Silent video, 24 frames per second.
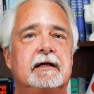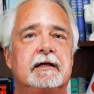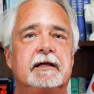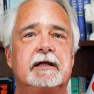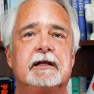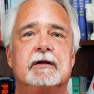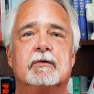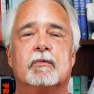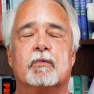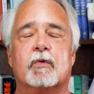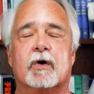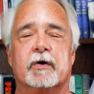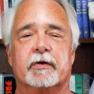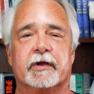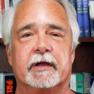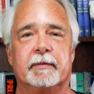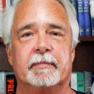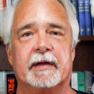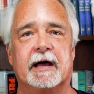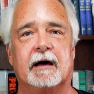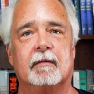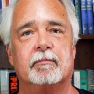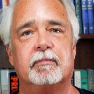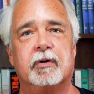You didn't worry
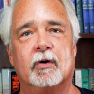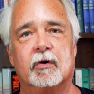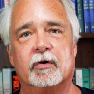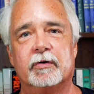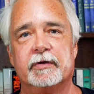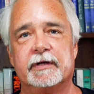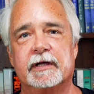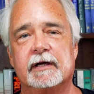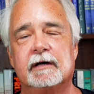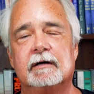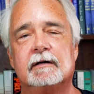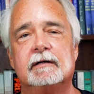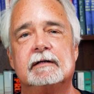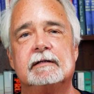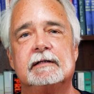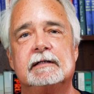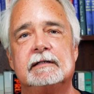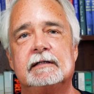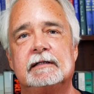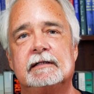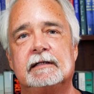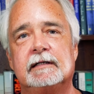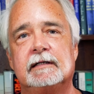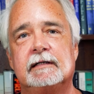about polio.
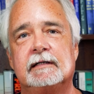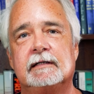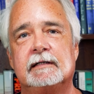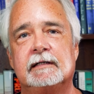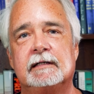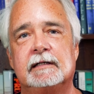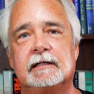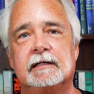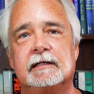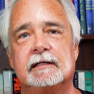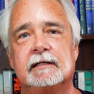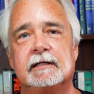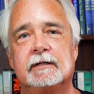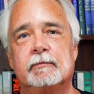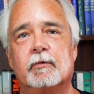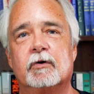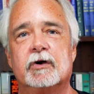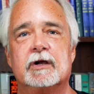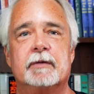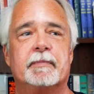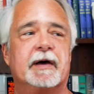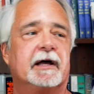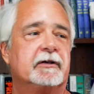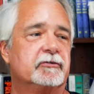
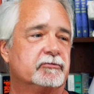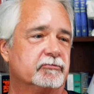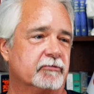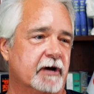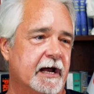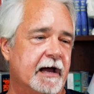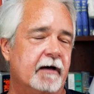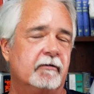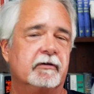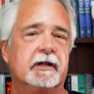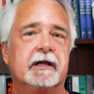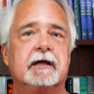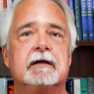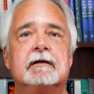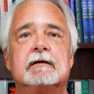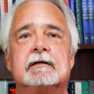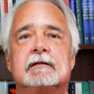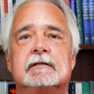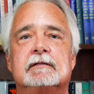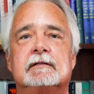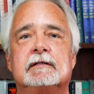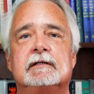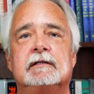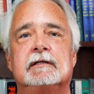Worried about drowning.
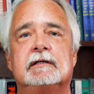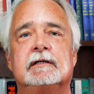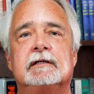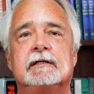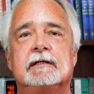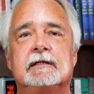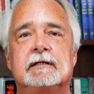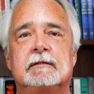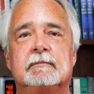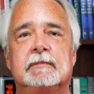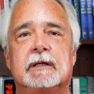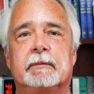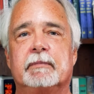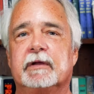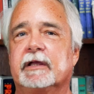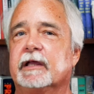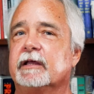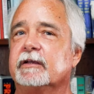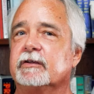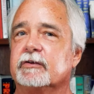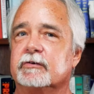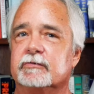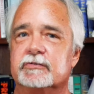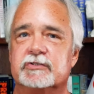Maybe
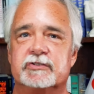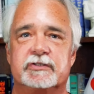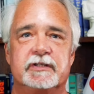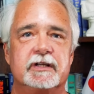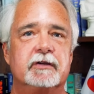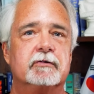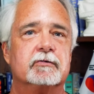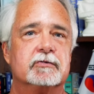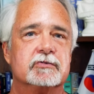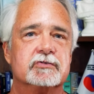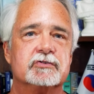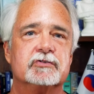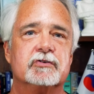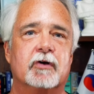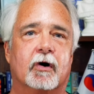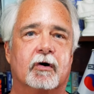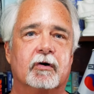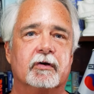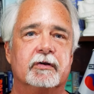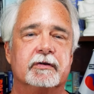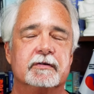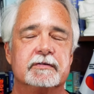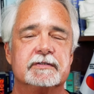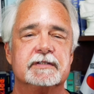getting your sneakers
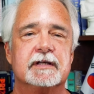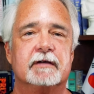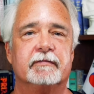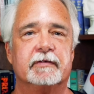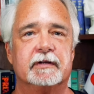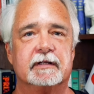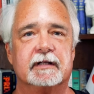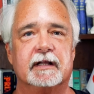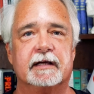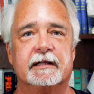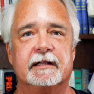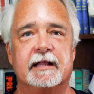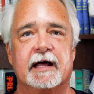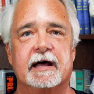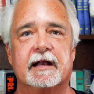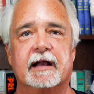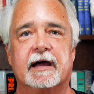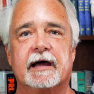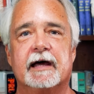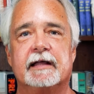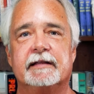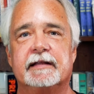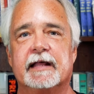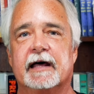stolen or something like that.
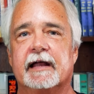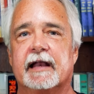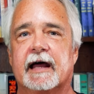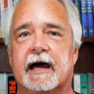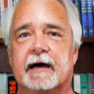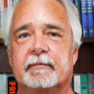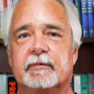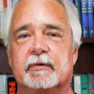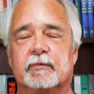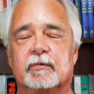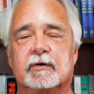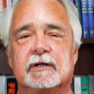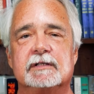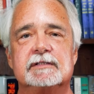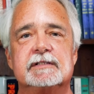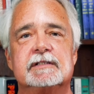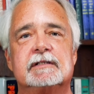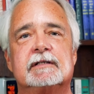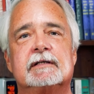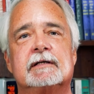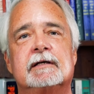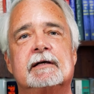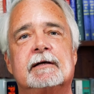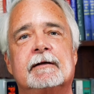I had that happen
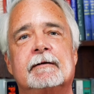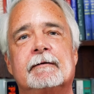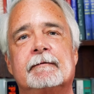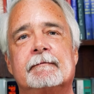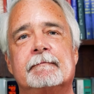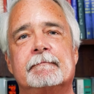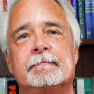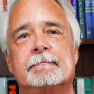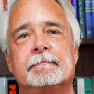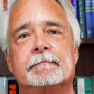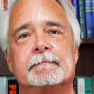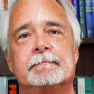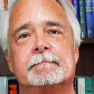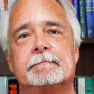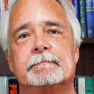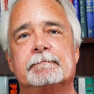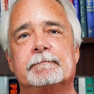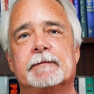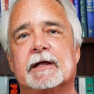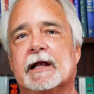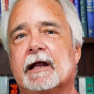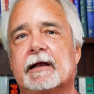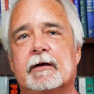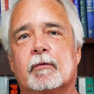once.
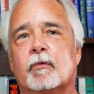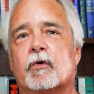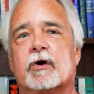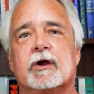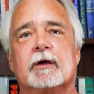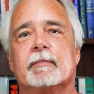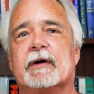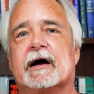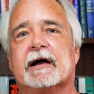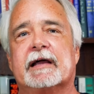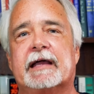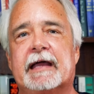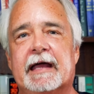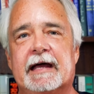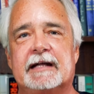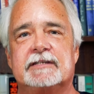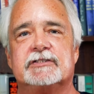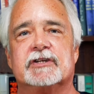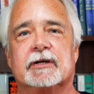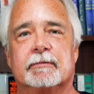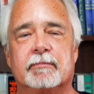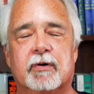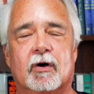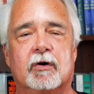But I didn't worry about
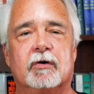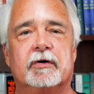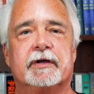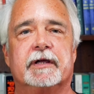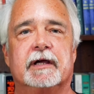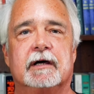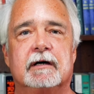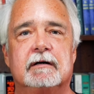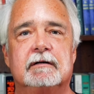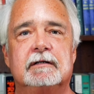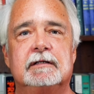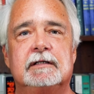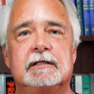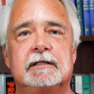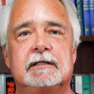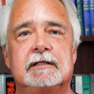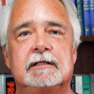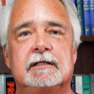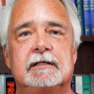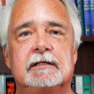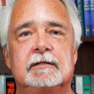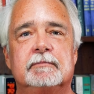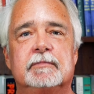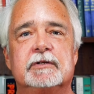catching polio.
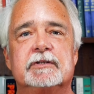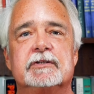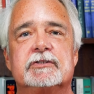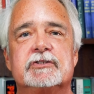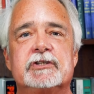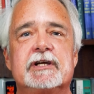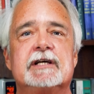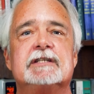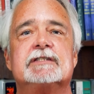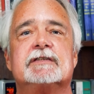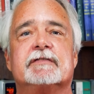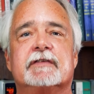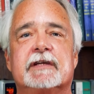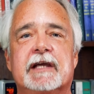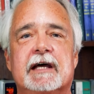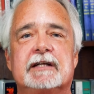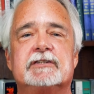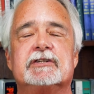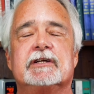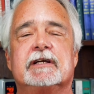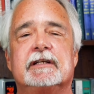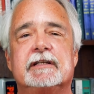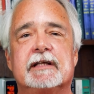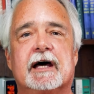But the chance of
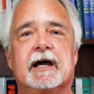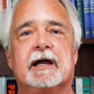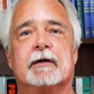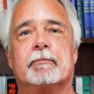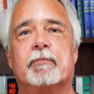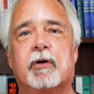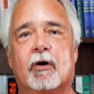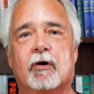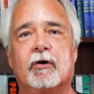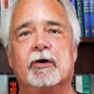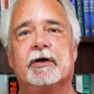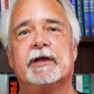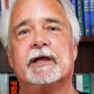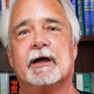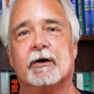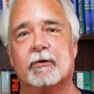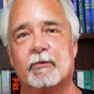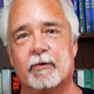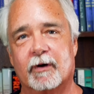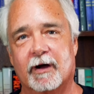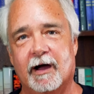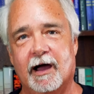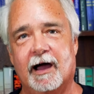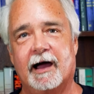catching and dying
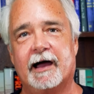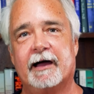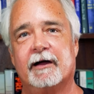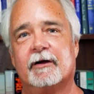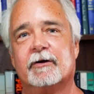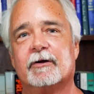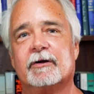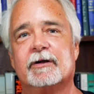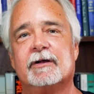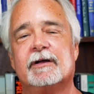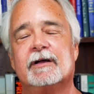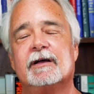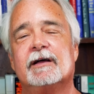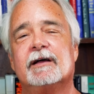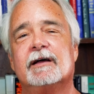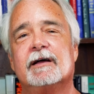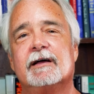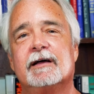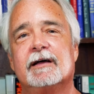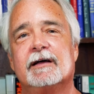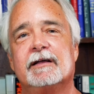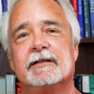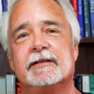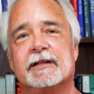polio were higher
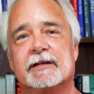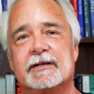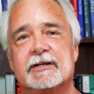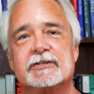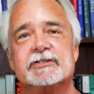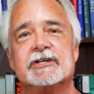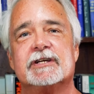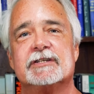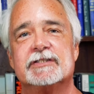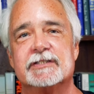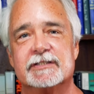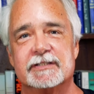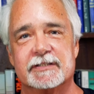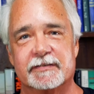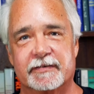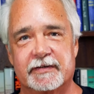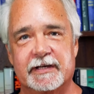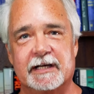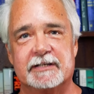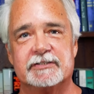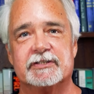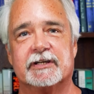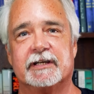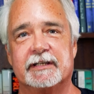than the chances of
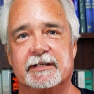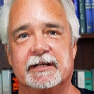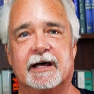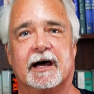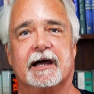catching and